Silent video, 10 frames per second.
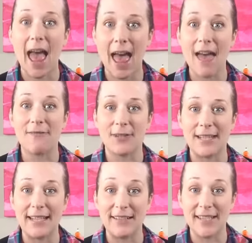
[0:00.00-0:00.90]
every
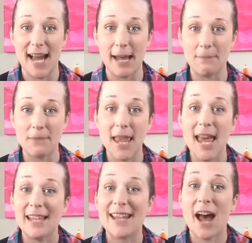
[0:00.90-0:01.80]
single time.
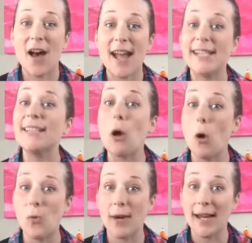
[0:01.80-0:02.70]
Now, I didn't
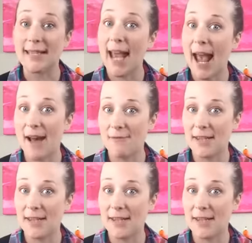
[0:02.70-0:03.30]
always have